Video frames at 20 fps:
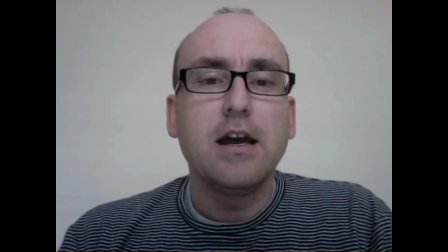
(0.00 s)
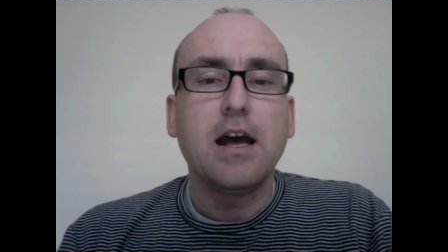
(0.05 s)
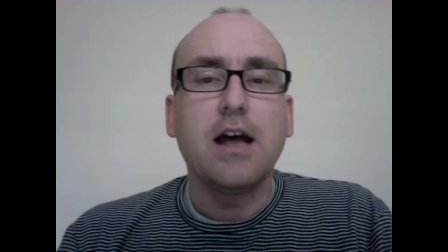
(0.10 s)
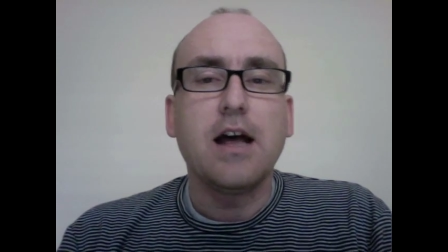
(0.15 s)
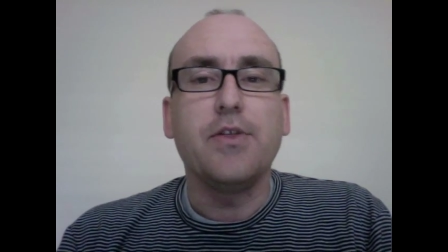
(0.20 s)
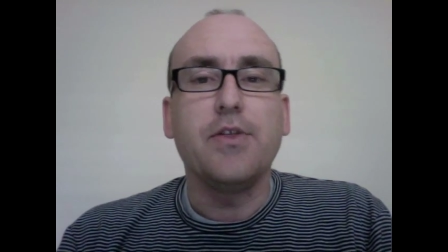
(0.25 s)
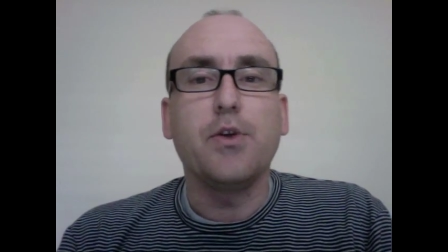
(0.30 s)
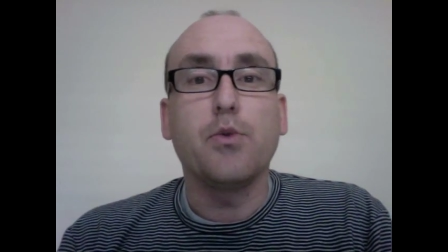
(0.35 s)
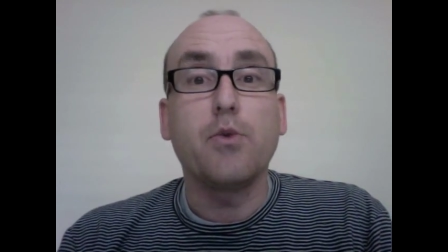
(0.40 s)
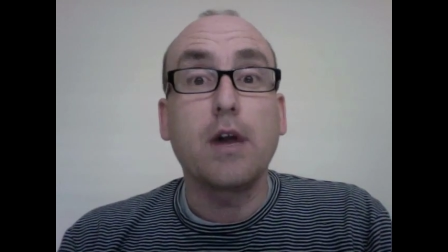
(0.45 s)

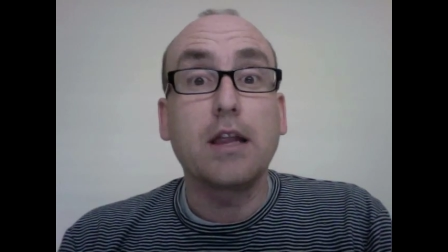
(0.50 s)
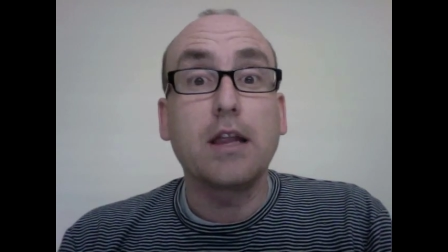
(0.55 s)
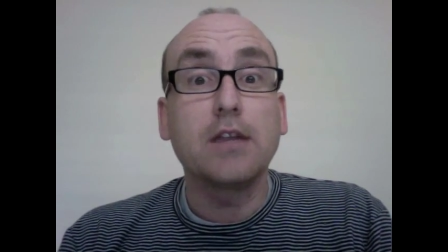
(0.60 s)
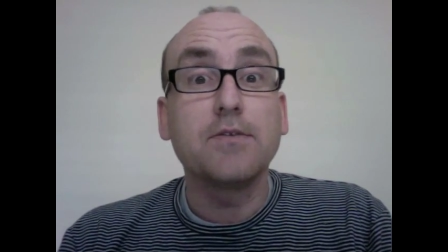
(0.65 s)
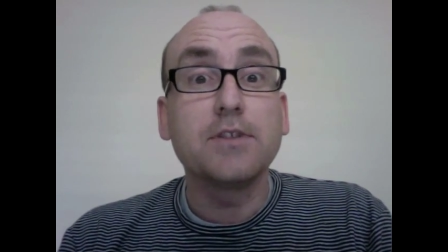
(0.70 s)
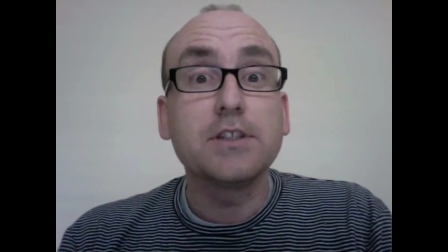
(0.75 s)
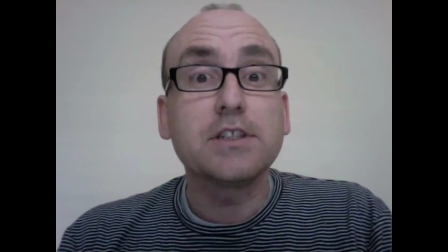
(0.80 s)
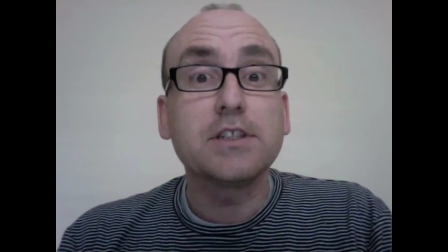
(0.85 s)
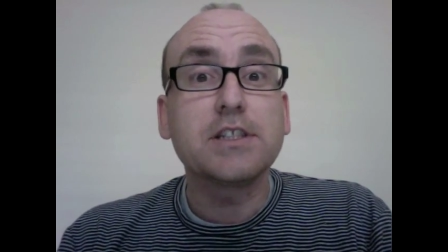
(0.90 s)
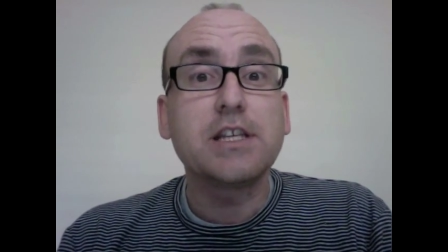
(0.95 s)
and the
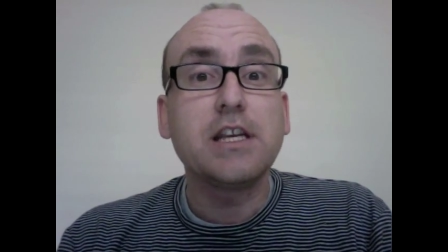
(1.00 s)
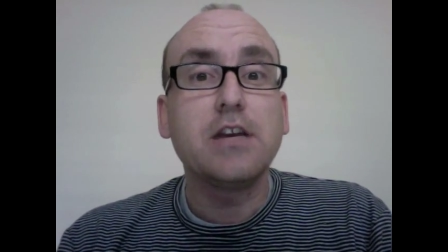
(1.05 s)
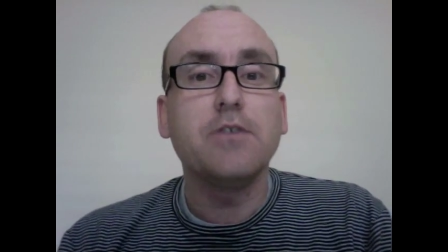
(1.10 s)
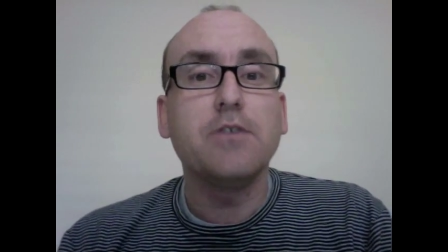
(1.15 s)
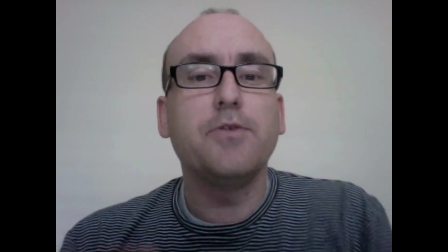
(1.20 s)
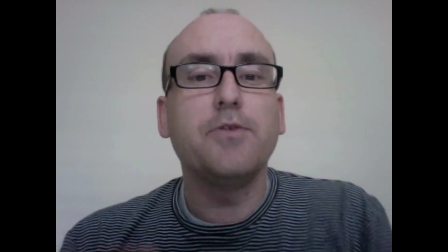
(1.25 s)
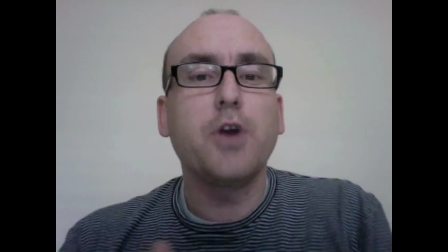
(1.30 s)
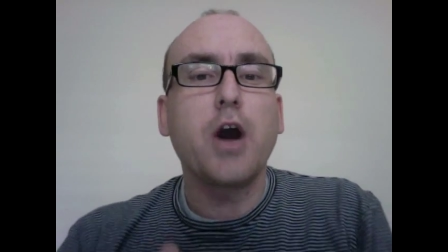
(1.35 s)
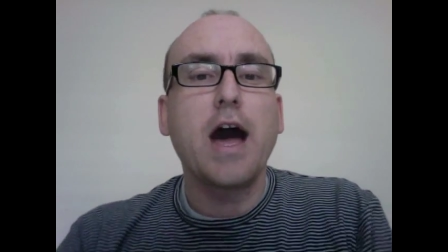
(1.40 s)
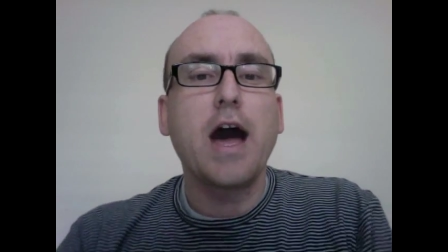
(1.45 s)
relevancy
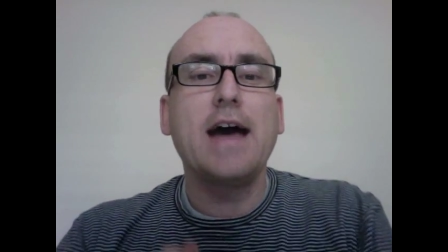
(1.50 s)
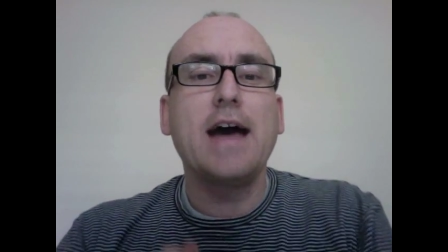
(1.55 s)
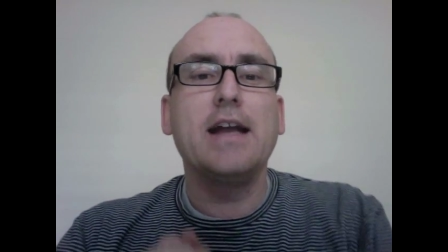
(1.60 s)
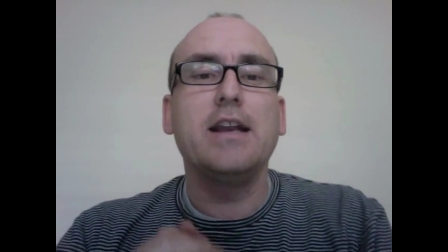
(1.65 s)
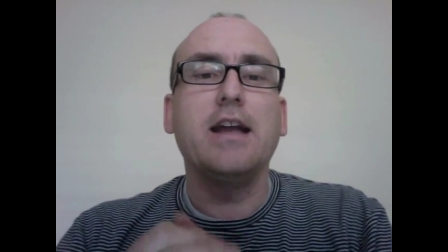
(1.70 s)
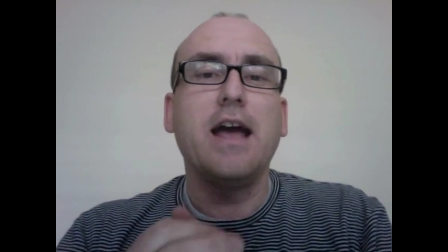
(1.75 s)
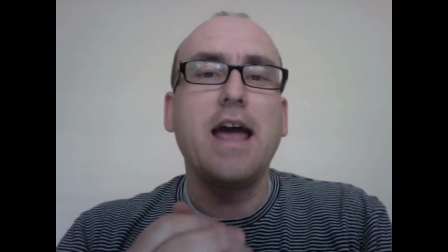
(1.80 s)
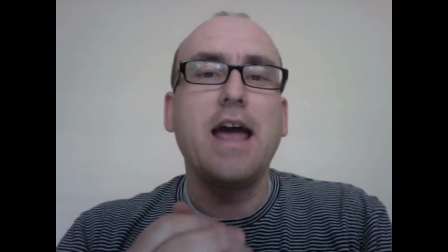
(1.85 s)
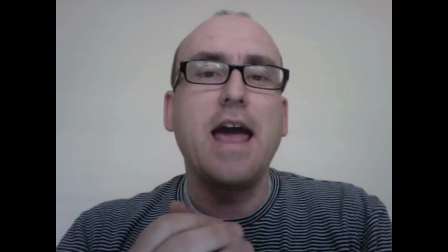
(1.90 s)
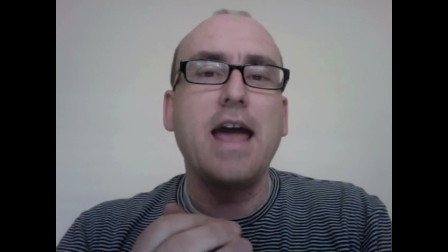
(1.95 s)
of your
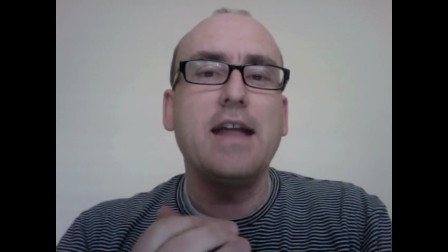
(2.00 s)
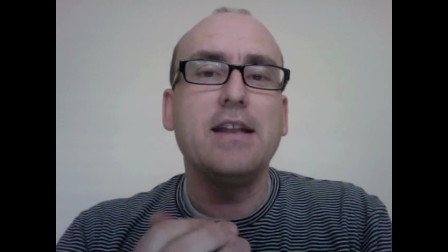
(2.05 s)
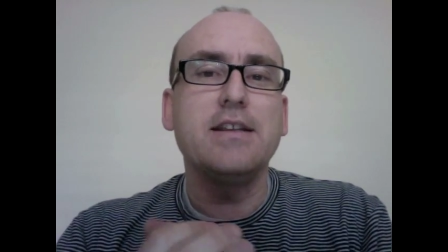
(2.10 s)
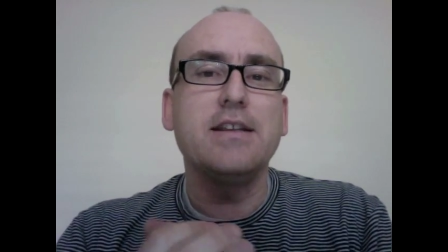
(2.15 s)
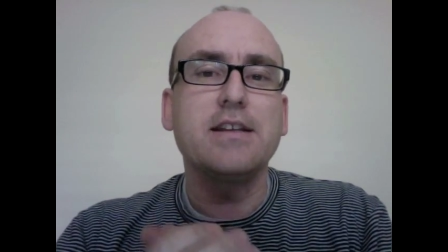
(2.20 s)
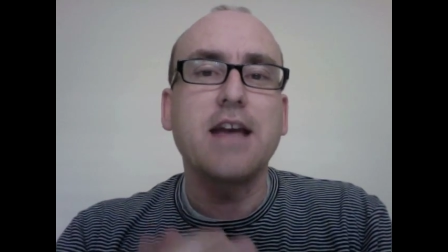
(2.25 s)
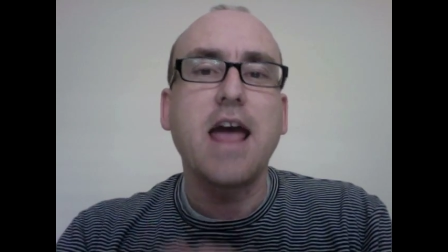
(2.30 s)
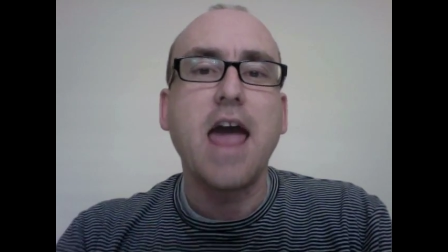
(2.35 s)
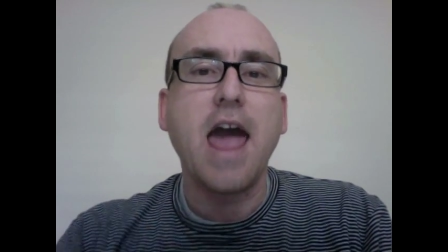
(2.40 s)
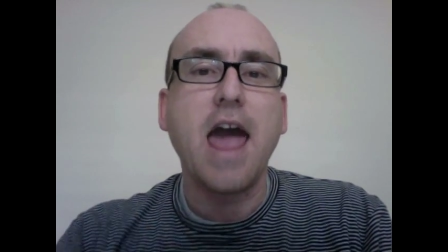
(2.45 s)
ad,
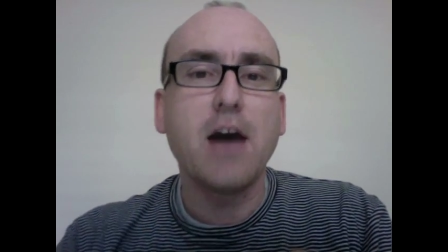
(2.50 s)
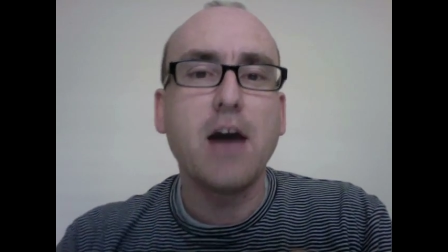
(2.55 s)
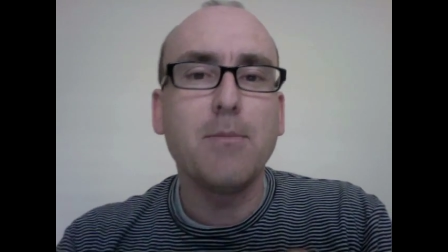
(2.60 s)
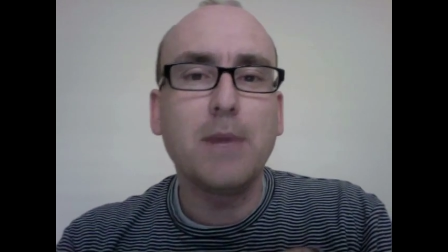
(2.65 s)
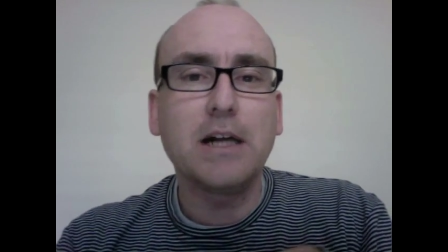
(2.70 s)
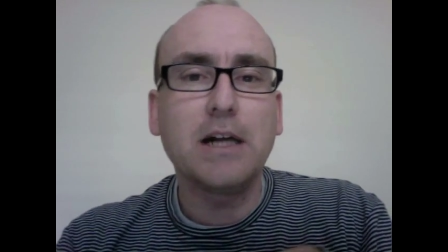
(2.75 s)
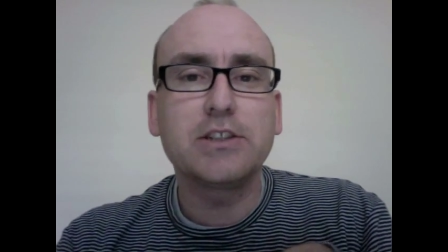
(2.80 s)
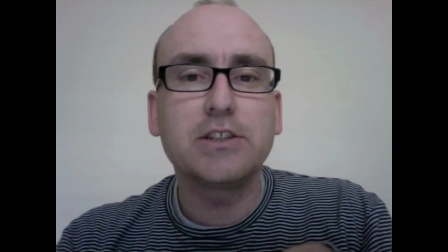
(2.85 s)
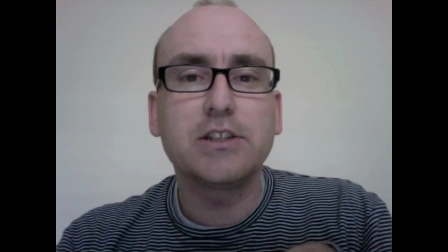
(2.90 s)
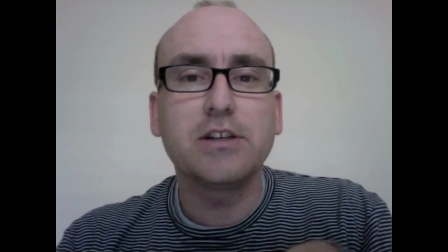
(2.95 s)
and how
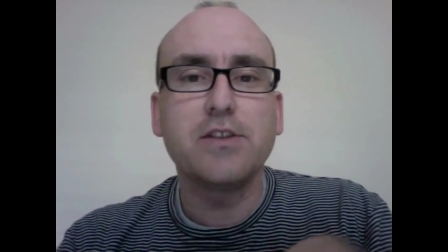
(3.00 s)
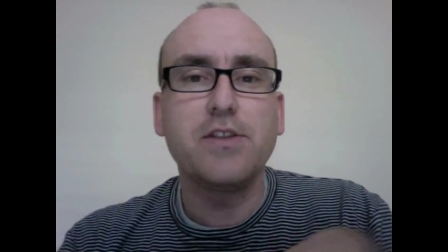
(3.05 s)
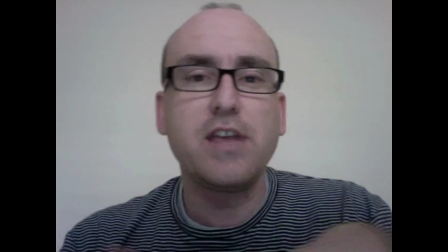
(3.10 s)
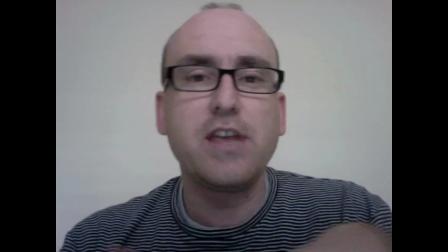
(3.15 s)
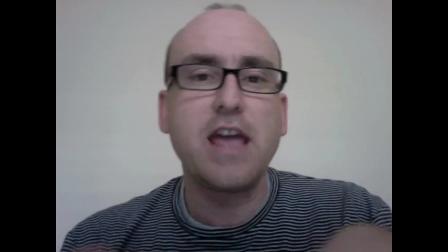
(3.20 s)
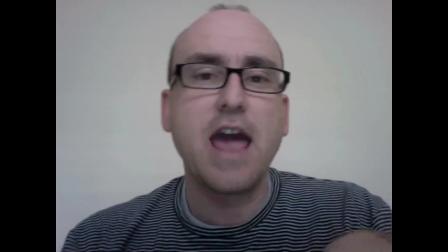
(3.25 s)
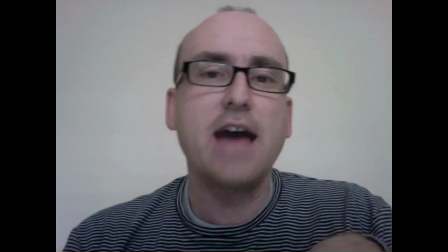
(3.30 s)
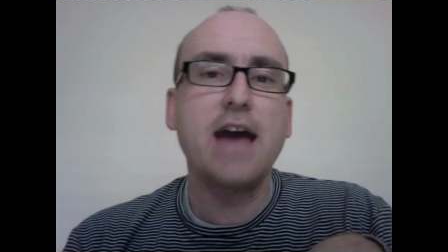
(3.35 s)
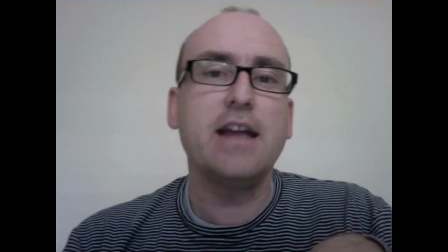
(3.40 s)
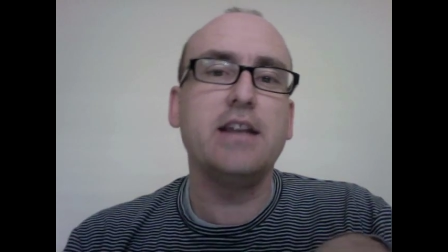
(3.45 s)
much
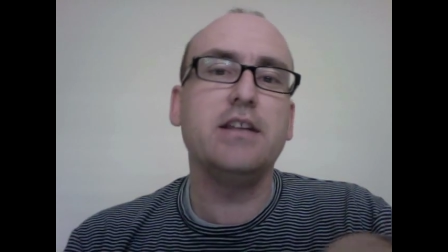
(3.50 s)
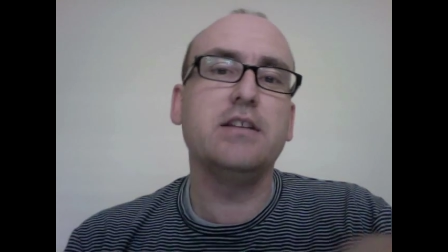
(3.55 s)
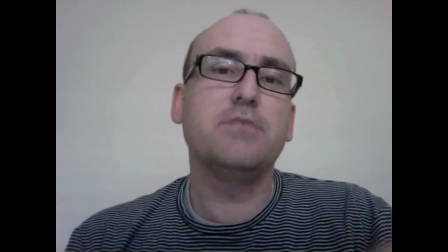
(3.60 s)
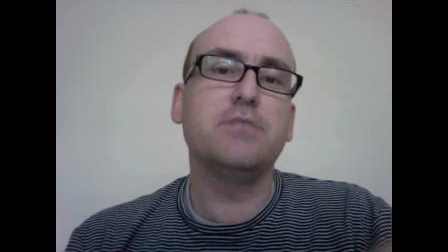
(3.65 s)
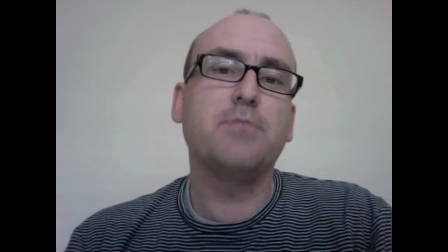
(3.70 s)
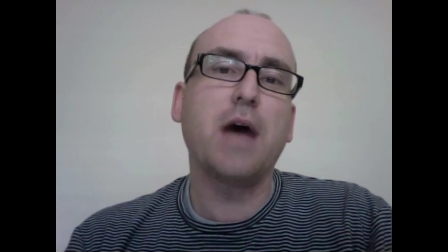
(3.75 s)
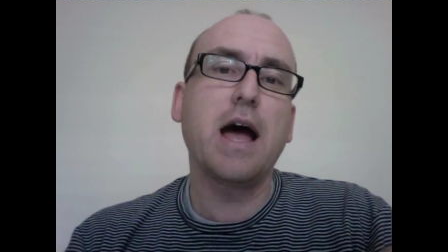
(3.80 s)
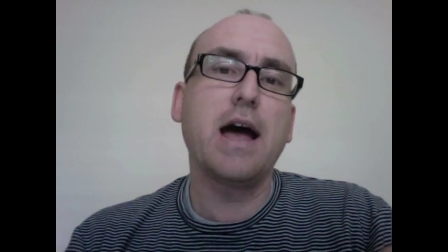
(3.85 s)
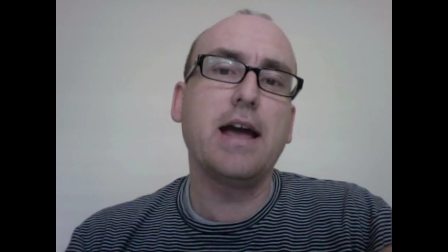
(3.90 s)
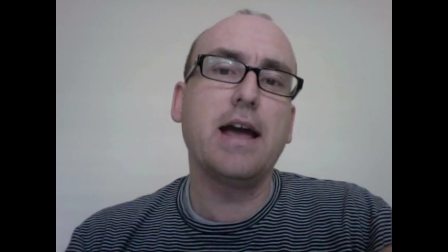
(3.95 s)
the ad is
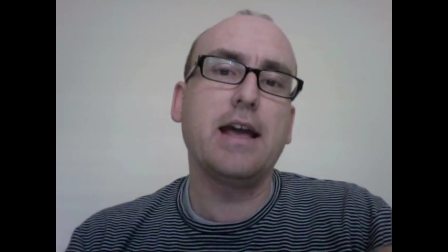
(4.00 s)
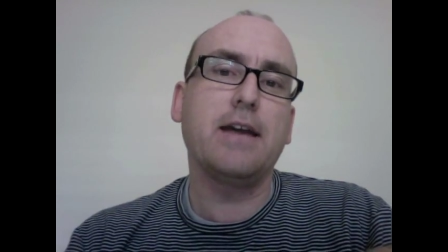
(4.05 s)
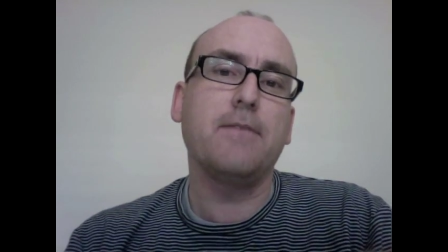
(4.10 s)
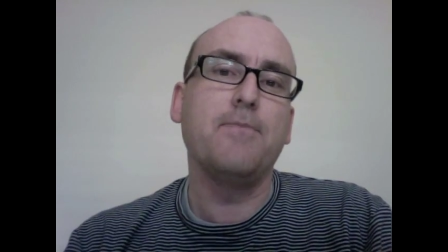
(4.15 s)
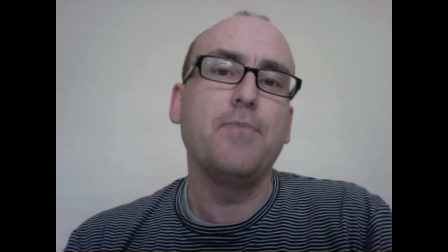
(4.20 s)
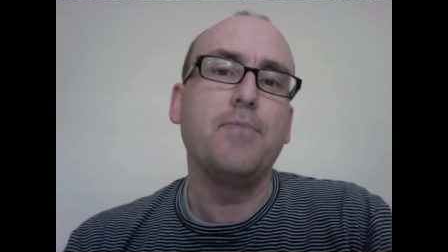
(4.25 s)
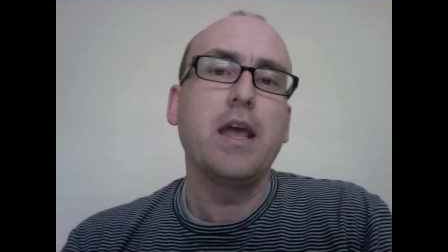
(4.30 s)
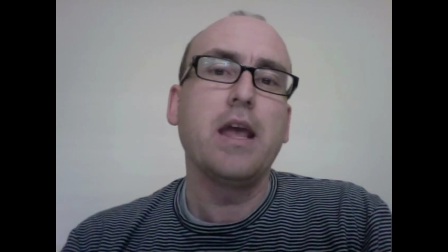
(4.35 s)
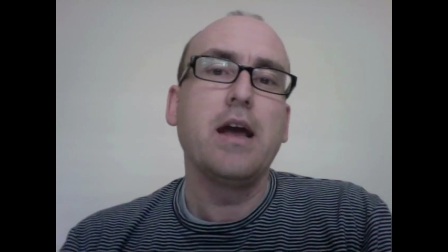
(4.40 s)
paying.